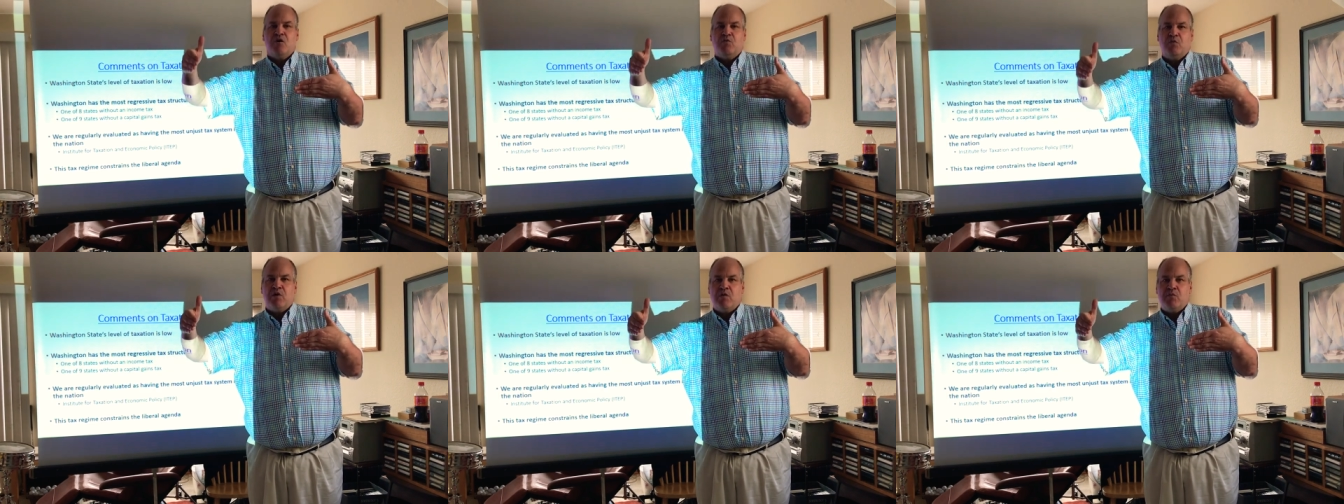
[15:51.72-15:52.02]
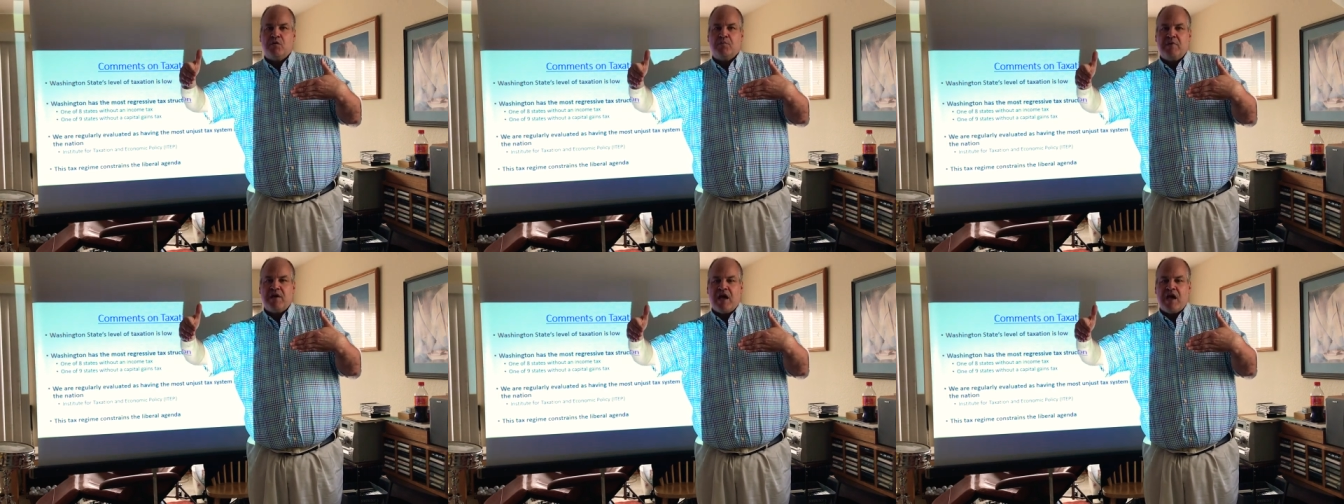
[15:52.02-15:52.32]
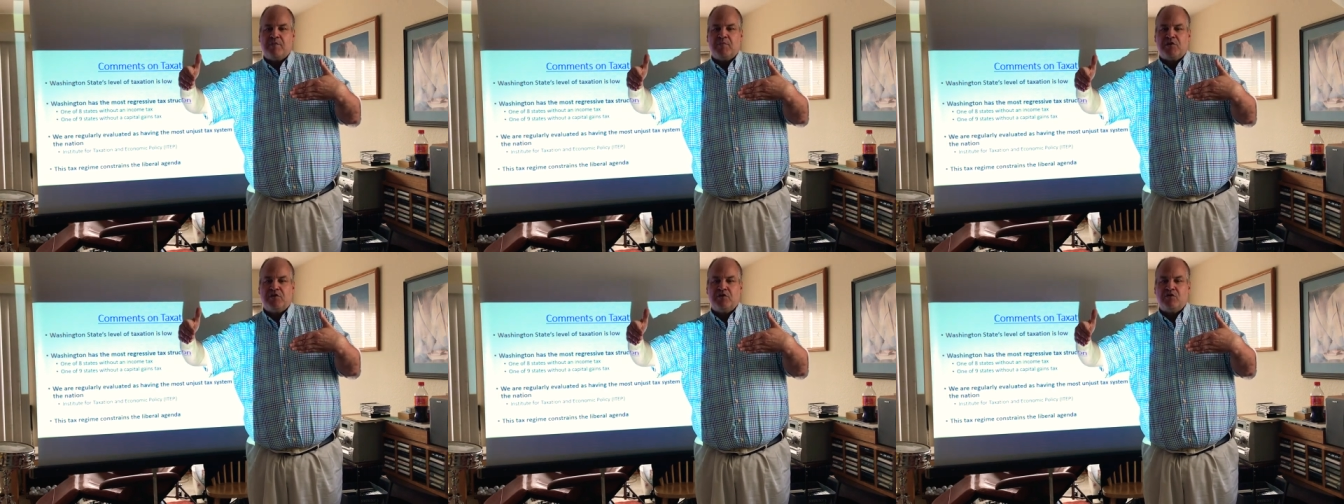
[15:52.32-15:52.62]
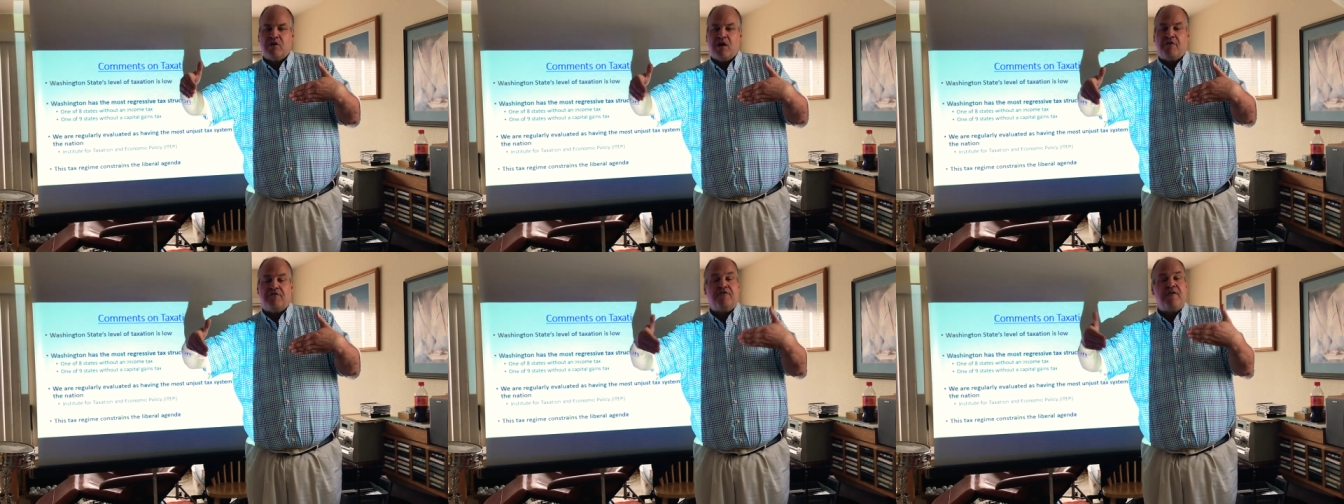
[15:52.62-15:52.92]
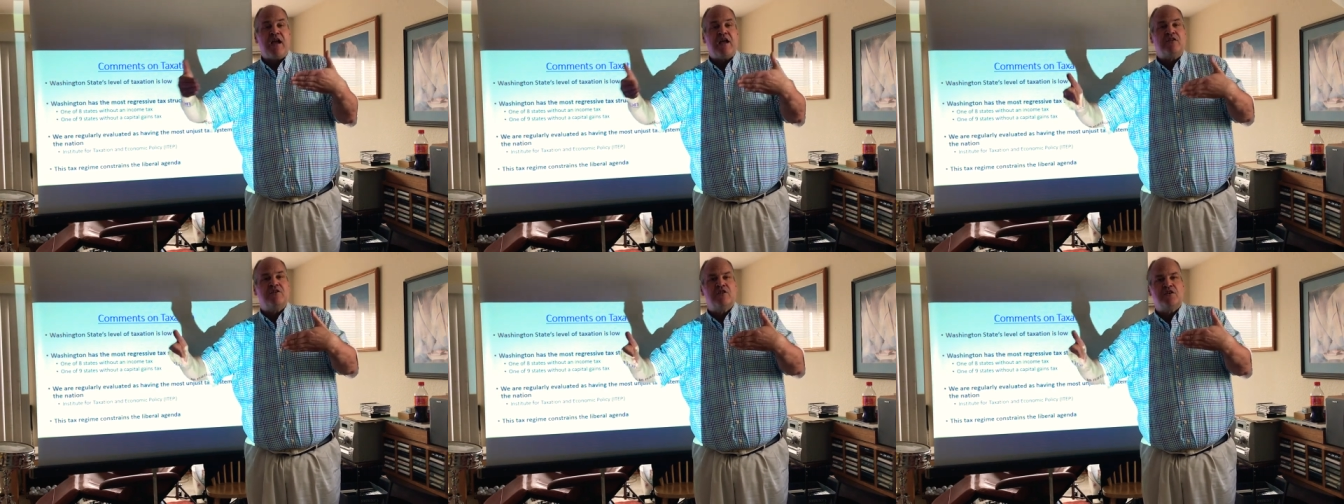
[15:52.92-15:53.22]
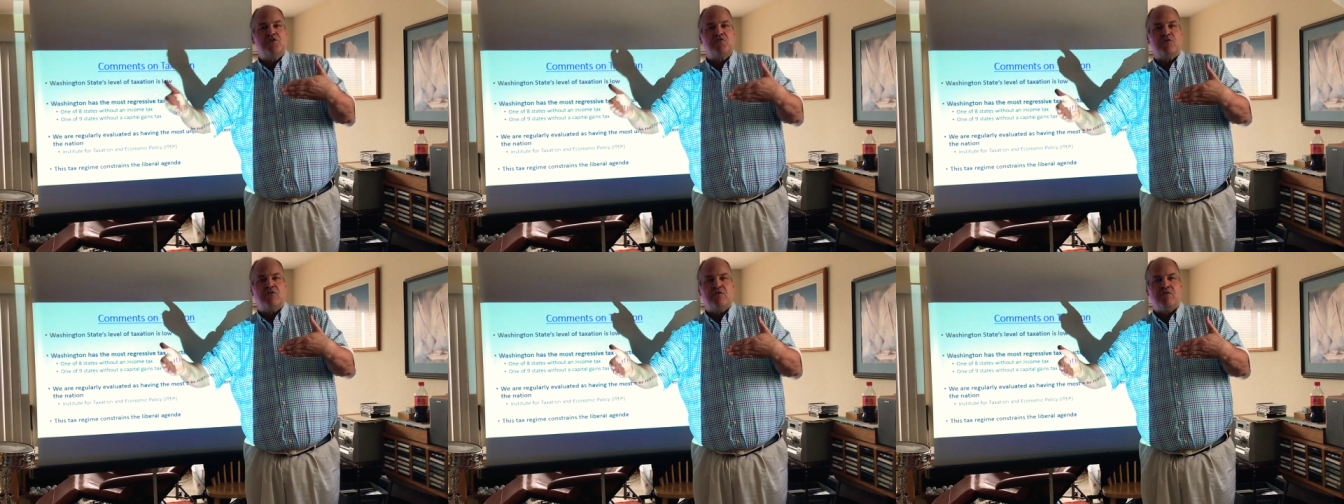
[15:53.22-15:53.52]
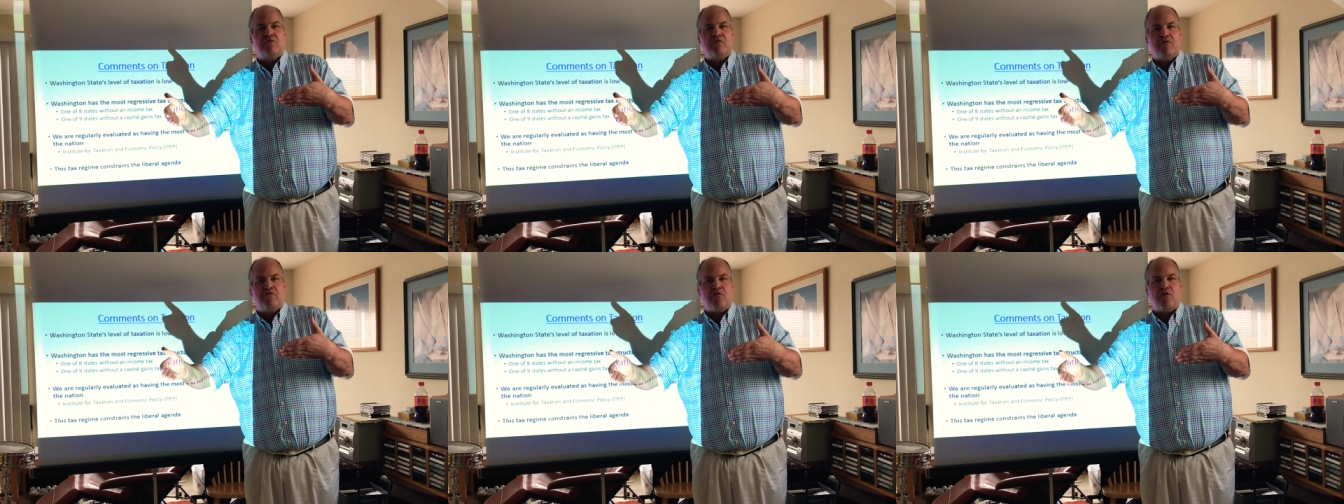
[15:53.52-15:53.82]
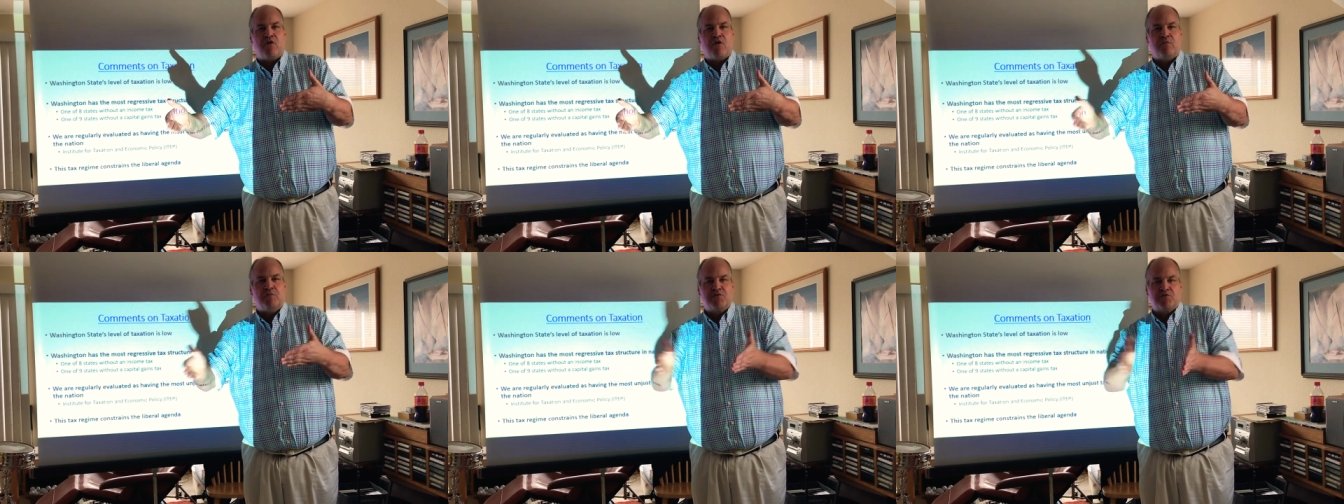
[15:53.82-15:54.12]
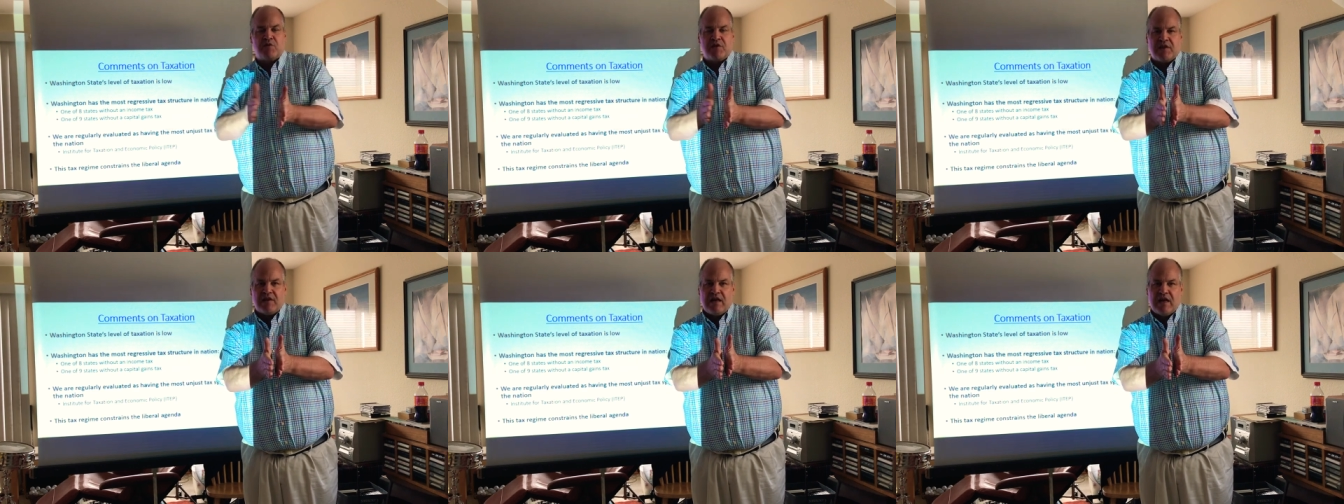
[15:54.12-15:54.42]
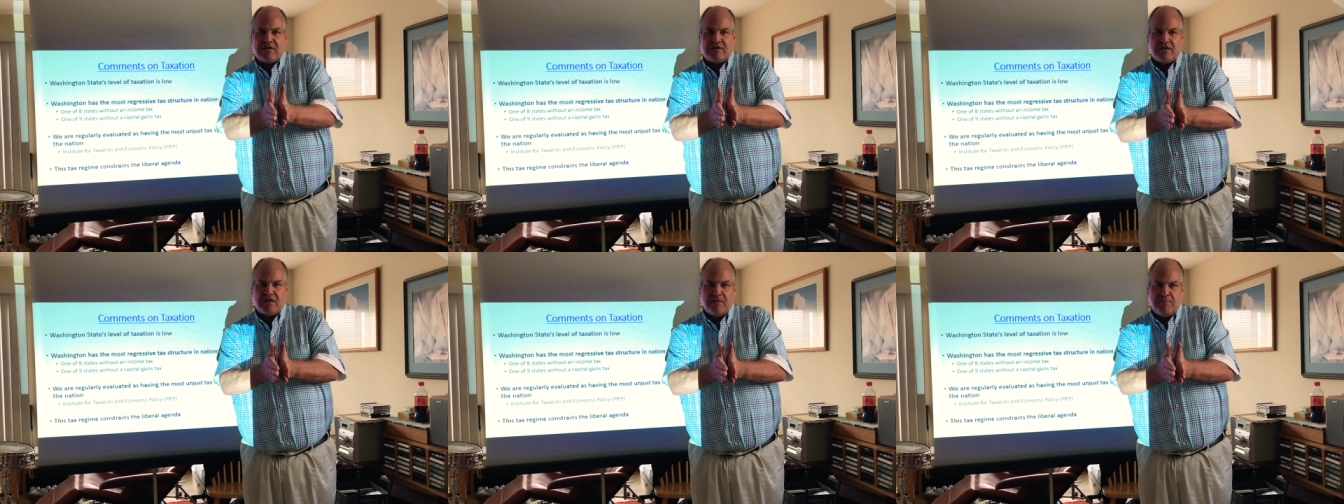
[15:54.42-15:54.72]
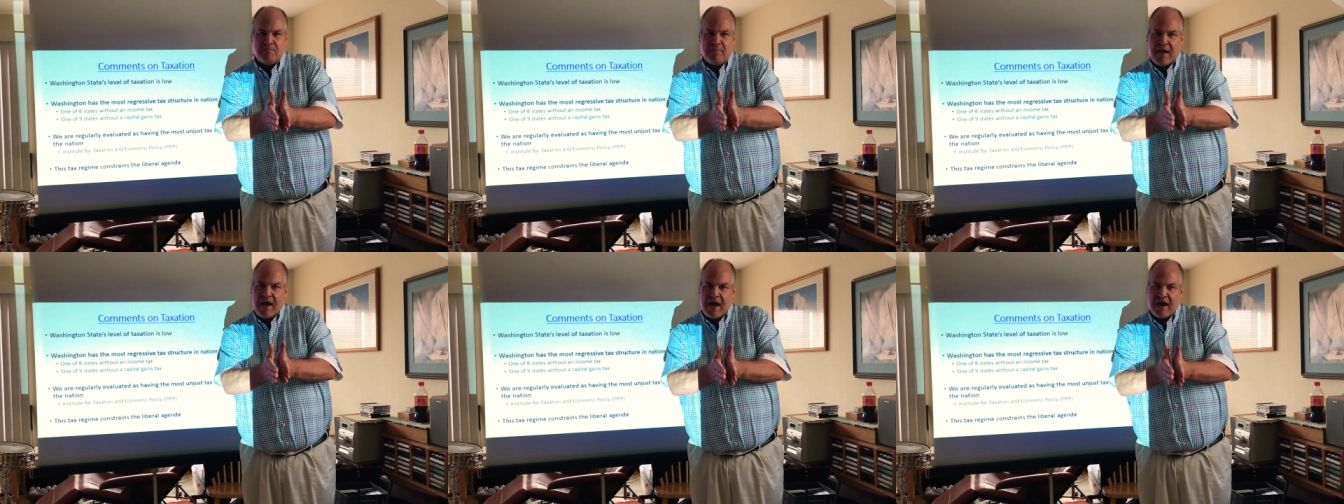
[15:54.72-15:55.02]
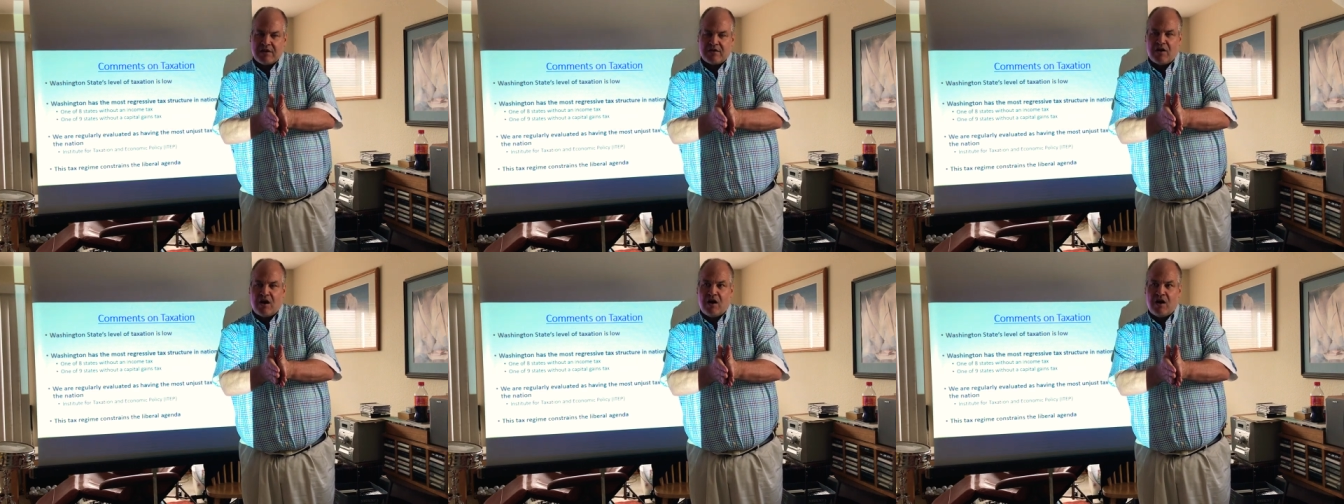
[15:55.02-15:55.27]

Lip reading: we would be able to affect these reforms with less impact